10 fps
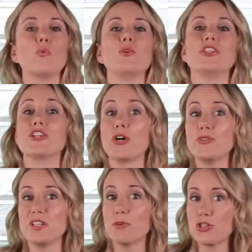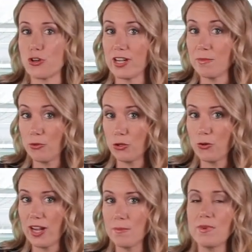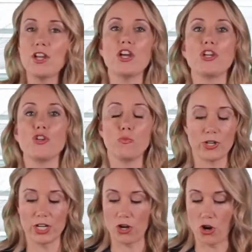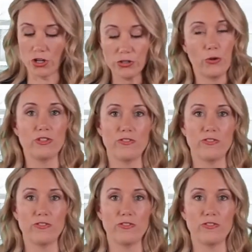With the Go Zebra trade-in program, you bring in all your old